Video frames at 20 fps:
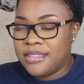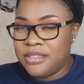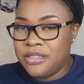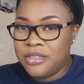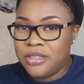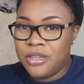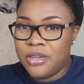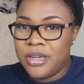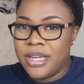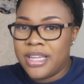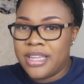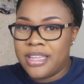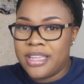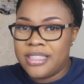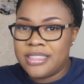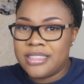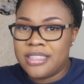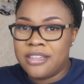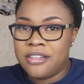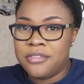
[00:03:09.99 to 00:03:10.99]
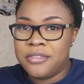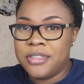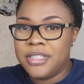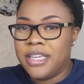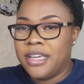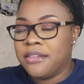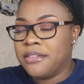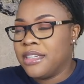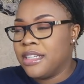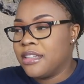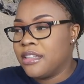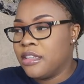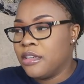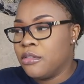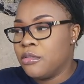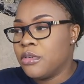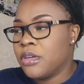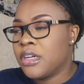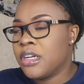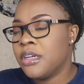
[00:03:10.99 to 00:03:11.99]
you know, I guess I don't really have
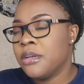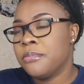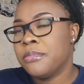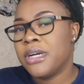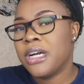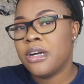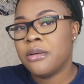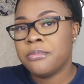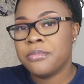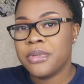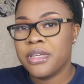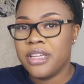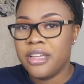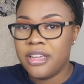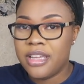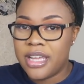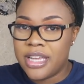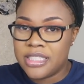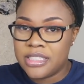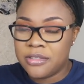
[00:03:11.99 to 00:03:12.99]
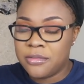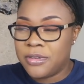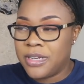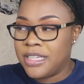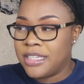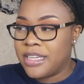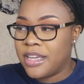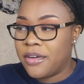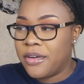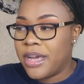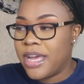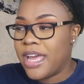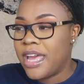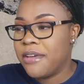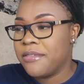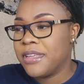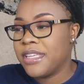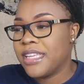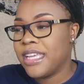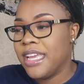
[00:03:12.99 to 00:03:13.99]
nothing to worry about, but as of right now, I
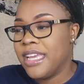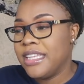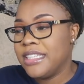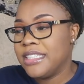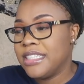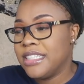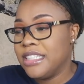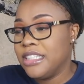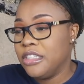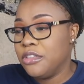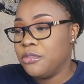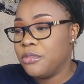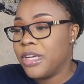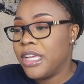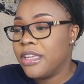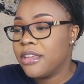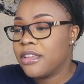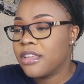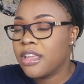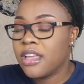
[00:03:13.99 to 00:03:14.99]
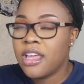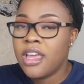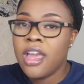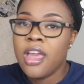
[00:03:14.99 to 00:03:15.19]
haven't gained any weight.